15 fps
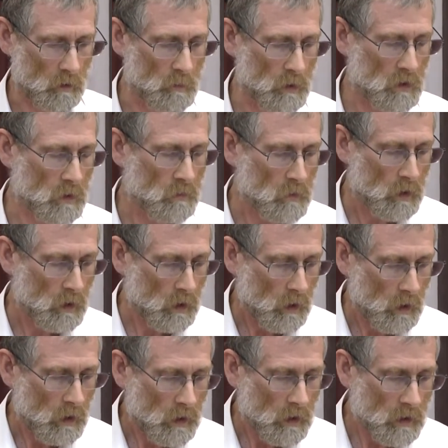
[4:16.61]
But
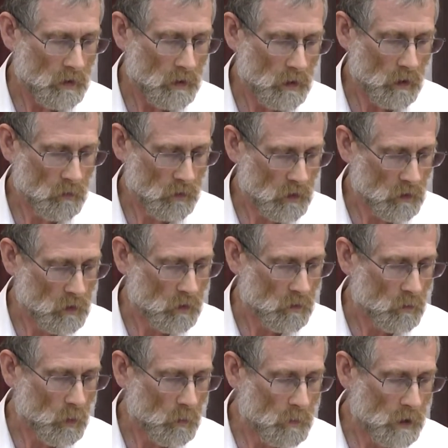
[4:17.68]
in any event,
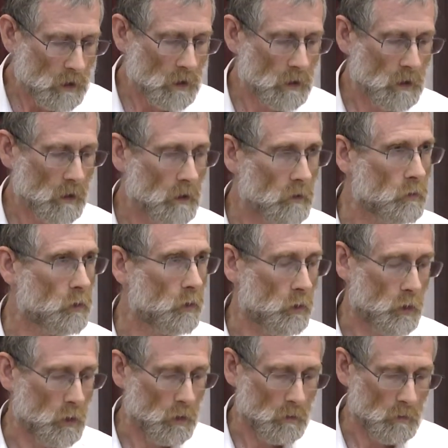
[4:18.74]
rabbinic
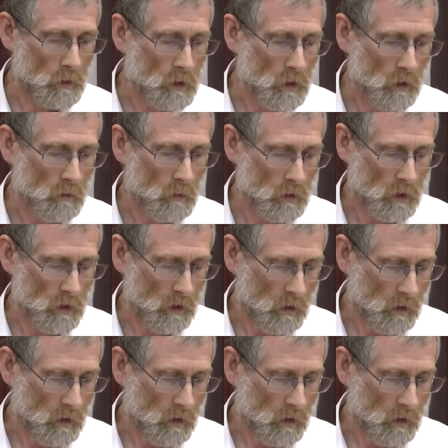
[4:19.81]
literature, which is what